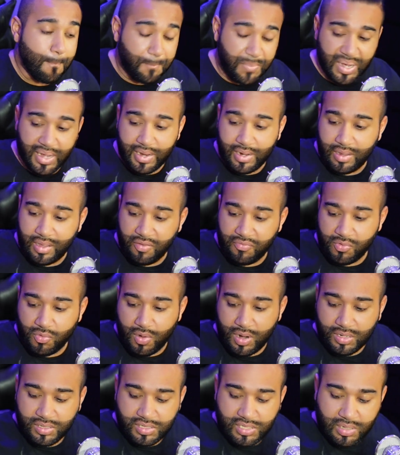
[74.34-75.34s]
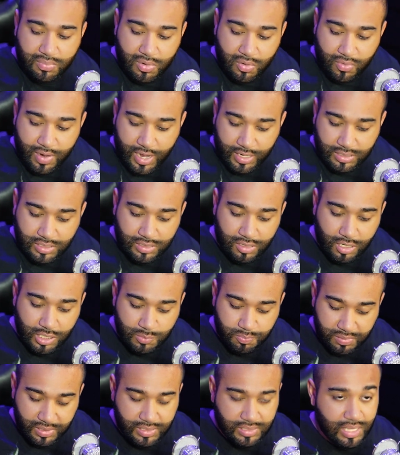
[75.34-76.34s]
but if you want to see me react to those,
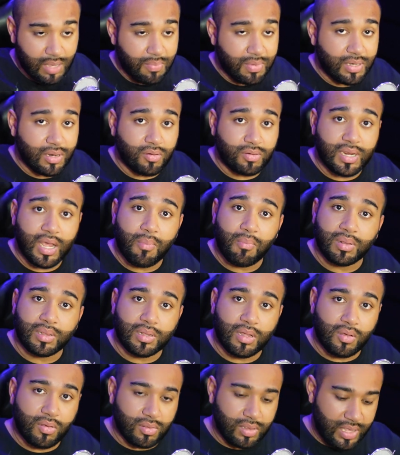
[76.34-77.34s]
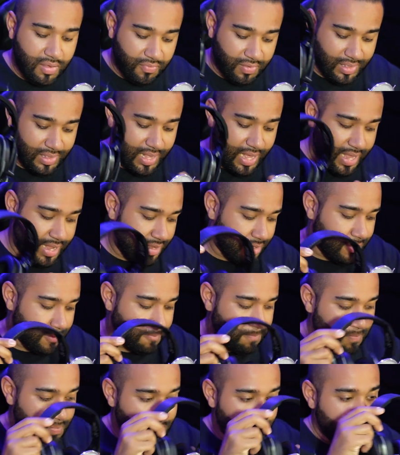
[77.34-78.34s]
please let me know down below. Leave a like,
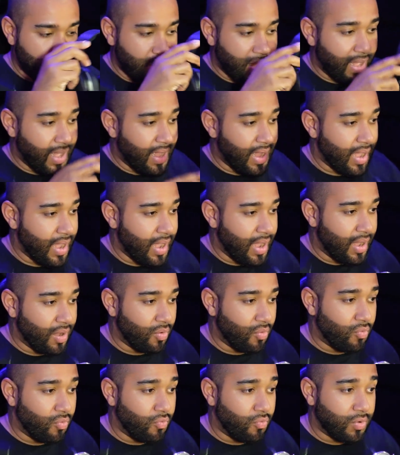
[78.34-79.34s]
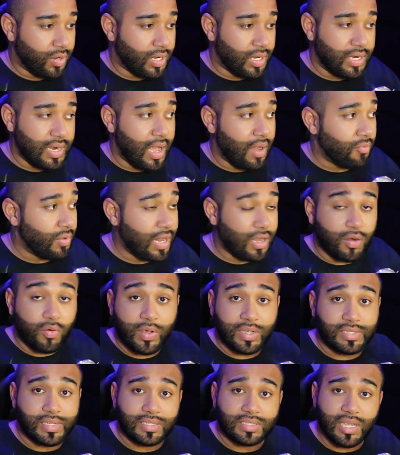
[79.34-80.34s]
and we're not gonna
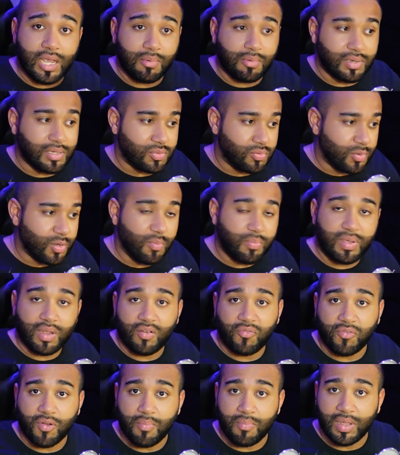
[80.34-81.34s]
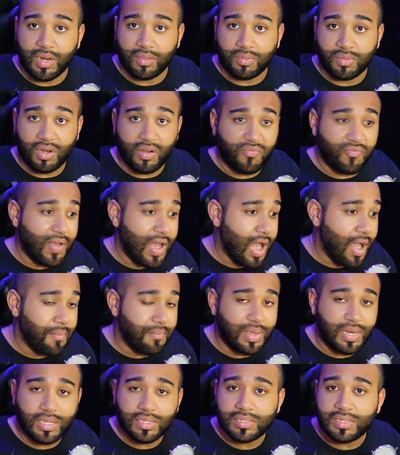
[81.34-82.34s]
waste any time because we're gonna be here for a minute. 35
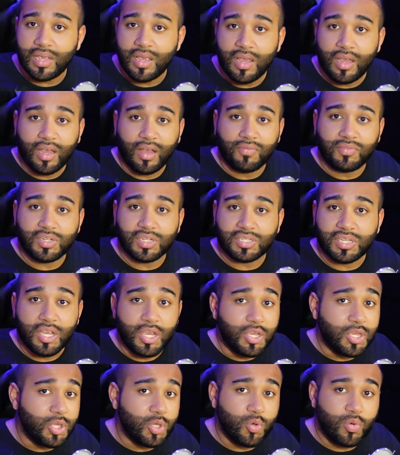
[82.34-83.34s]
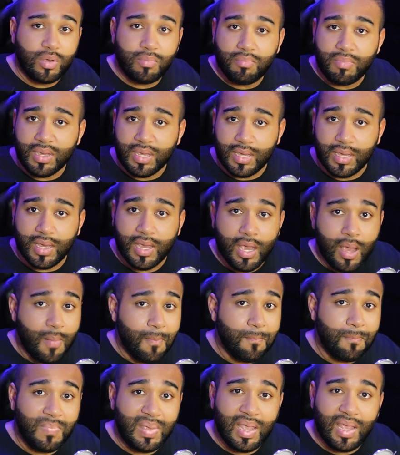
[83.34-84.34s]
minutes of just you and me
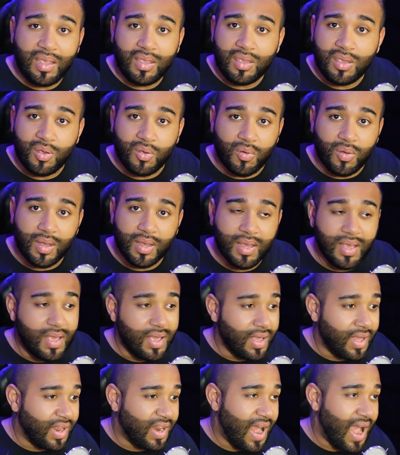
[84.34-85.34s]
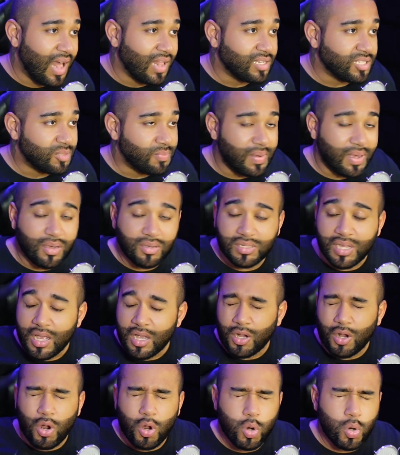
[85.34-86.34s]
and you and Alex Bell's
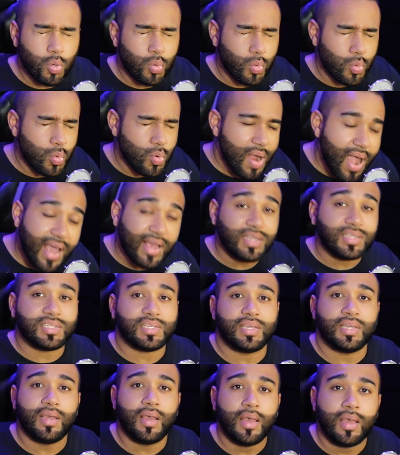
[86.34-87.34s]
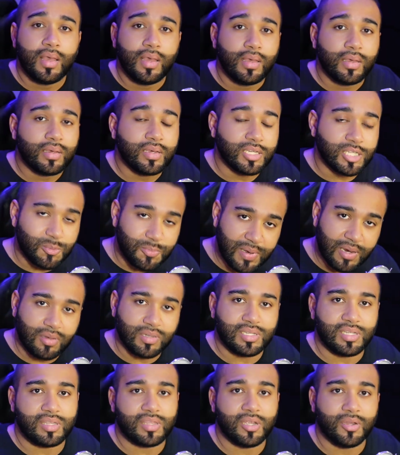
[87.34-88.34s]
crazy
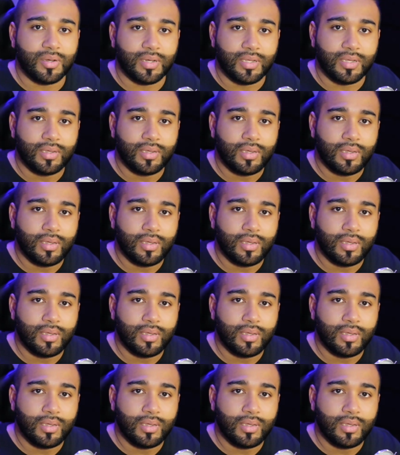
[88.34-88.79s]
conspiracy theory.